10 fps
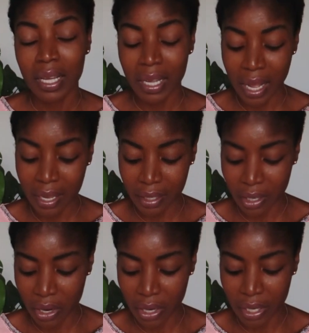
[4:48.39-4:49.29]
Ghana
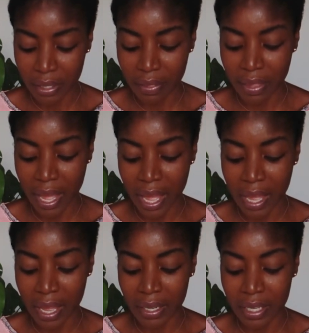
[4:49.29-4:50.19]
card,
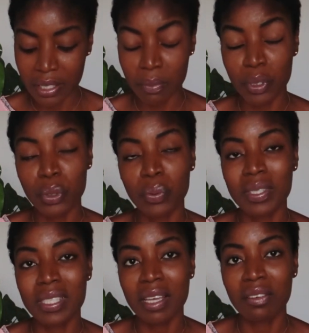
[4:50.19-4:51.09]
that is
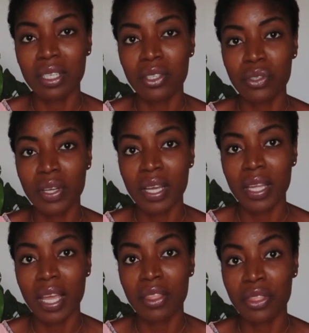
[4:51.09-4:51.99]
between
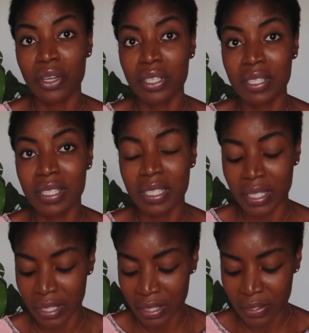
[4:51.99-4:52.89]
730
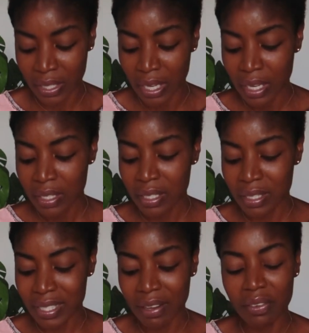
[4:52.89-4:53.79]
Cedis to
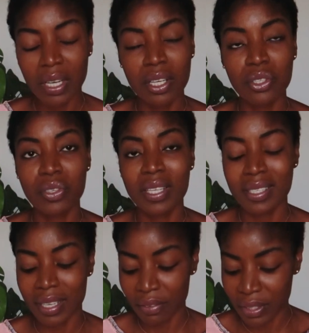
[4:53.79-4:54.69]

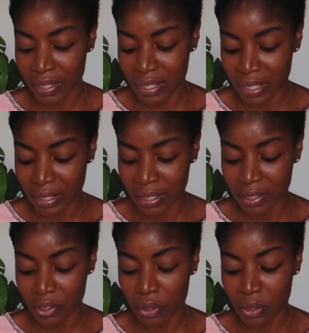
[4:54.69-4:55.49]
770 Cedis.